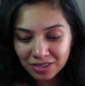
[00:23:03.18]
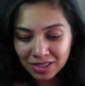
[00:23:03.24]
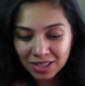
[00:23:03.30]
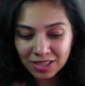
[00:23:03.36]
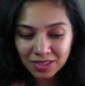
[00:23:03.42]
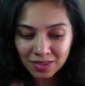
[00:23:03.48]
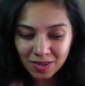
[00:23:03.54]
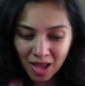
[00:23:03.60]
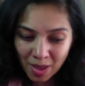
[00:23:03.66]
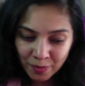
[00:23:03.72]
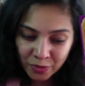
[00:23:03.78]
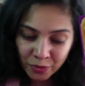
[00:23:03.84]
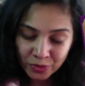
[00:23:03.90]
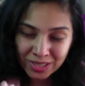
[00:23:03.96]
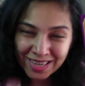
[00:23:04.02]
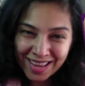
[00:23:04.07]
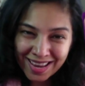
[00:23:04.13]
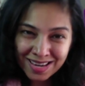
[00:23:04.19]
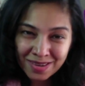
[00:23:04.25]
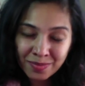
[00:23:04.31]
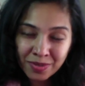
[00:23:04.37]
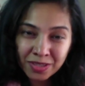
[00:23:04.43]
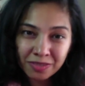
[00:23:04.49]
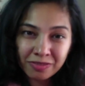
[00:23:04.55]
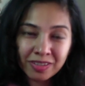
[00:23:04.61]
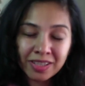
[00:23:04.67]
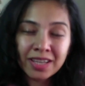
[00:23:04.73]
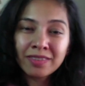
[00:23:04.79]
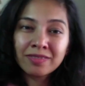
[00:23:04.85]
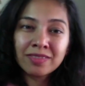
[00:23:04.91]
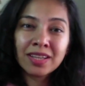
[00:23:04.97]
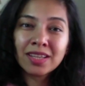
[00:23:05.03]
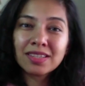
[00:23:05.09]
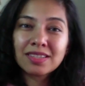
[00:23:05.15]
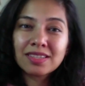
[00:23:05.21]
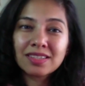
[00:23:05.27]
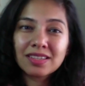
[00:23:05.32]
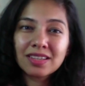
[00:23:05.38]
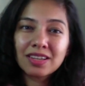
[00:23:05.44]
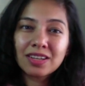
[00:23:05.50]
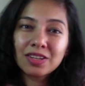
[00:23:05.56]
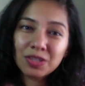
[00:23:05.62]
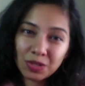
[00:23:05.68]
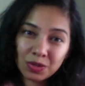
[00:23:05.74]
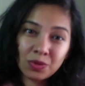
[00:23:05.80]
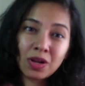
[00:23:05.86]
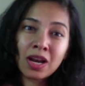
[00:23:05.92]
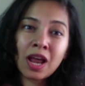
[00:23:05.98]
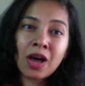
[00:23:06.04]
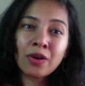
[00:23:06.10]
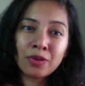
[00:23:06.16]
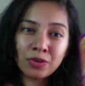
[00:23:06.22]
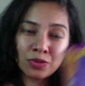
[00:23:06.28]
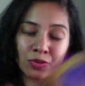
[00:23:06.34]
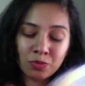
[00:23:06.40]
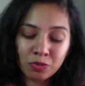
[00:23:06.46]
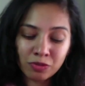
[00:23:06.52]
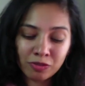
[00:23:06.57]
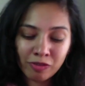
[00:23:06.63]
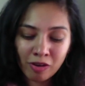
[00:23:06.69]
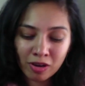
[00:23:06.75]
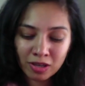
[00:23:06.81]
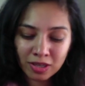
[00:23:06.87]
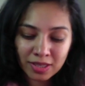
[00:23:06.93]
needs to happen with an element of forgiveness to allow you to move on.